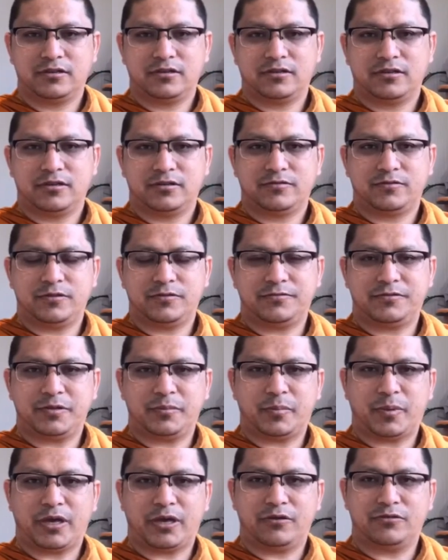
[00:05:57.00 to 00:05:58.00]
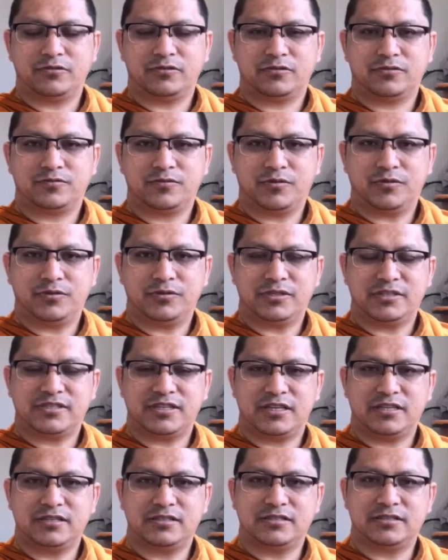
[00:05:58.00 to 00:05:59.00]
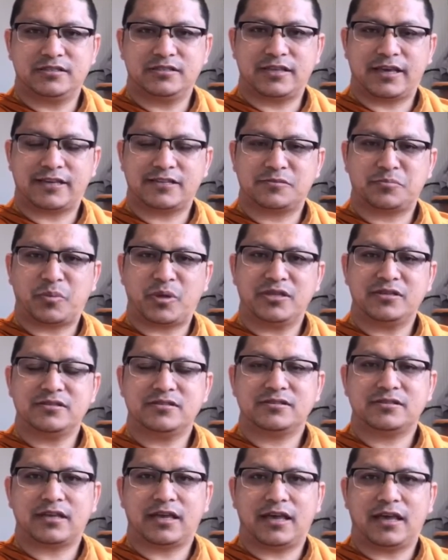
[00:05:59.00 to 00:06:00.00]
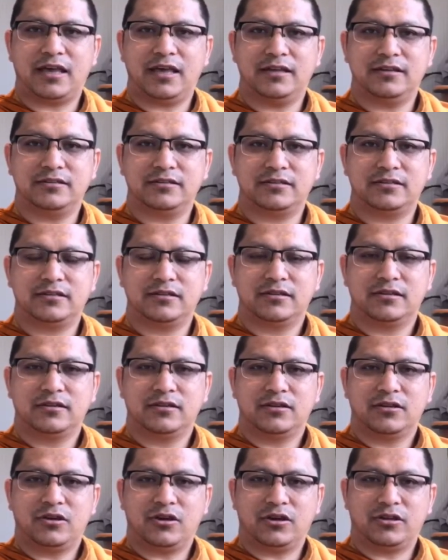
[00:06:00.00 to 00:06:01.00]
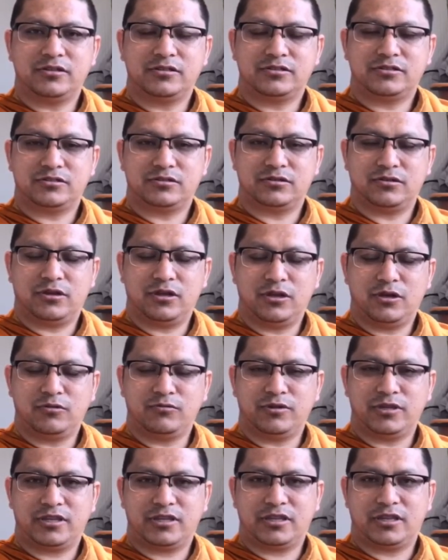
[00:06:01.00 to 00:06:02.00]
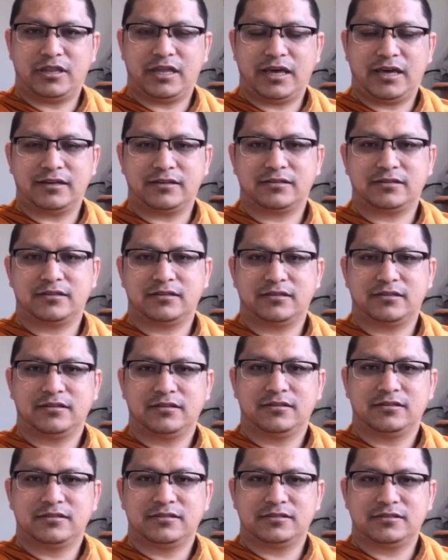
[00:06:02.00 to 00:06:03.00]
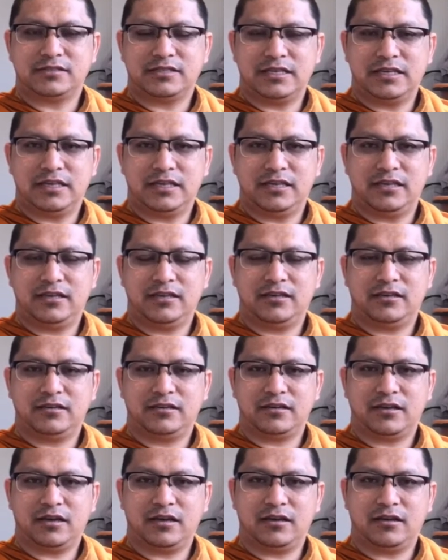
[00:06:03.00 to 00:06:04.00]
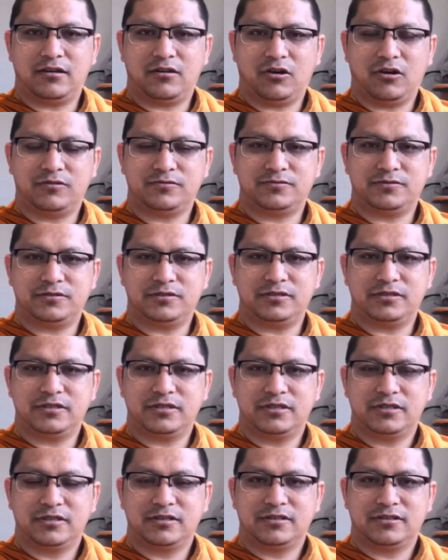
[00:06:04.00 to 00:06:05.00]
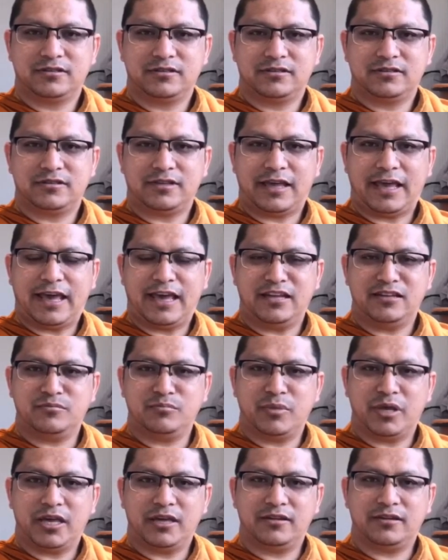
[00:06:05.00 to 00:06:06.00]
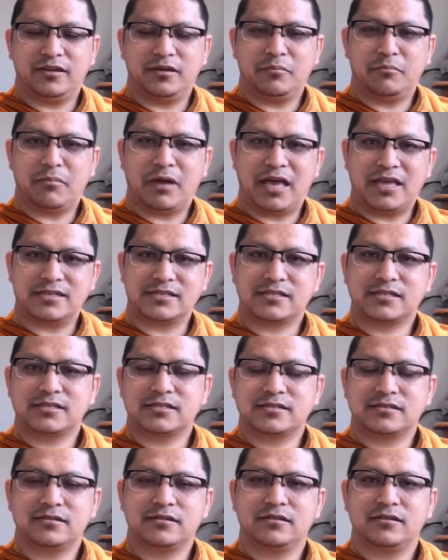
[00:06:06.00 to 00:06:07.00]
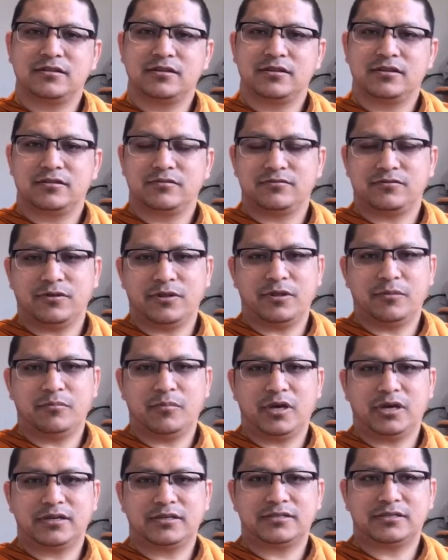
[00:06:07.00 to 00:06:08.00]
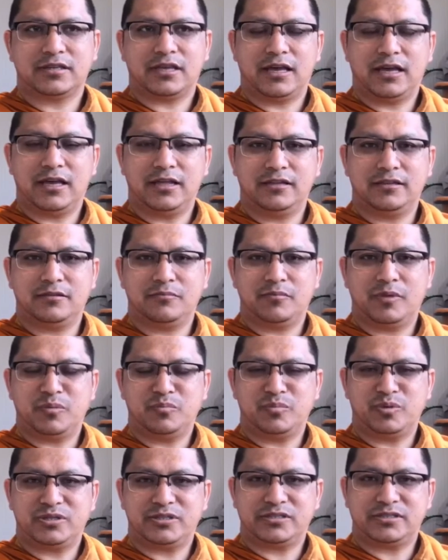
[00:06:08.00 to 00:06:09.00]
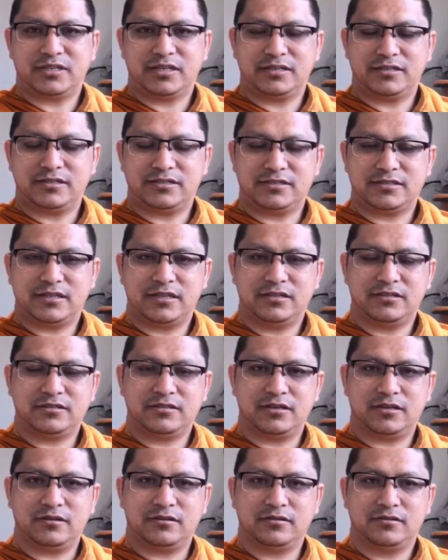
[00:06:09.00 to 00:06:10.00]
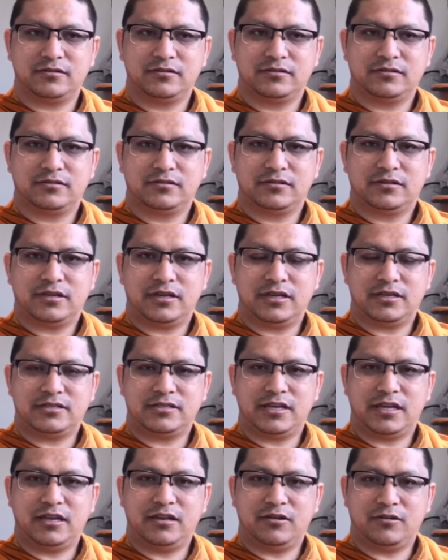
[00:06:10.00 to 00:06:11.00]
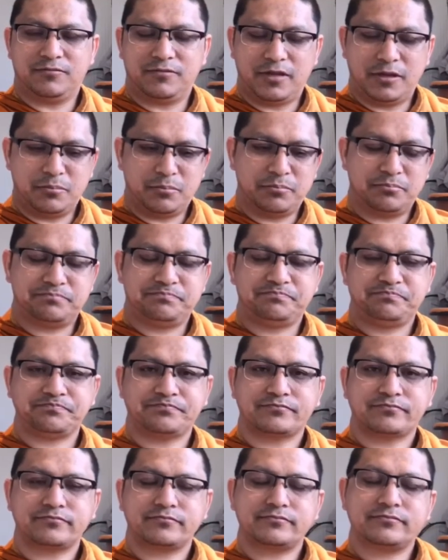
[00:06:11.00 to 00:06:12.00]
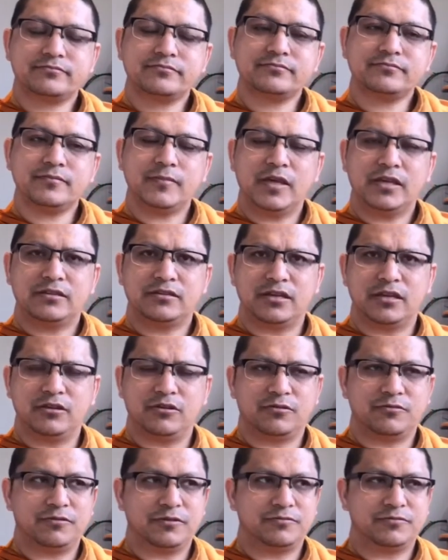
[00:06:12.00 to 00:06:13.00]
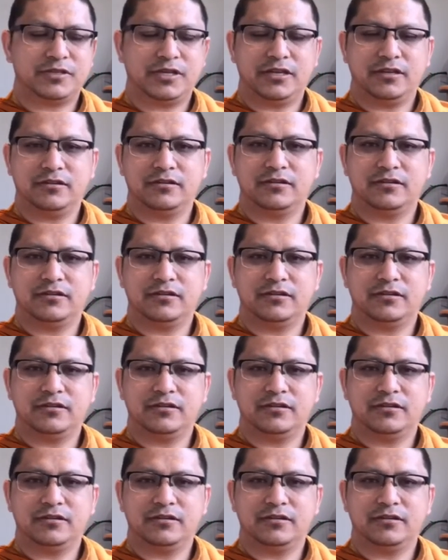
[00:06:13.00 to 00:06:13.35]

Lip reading: £50 for the census expense, and also along with that she offered handmade masks for the monks and members at the center, 10 of them, 10 or 15.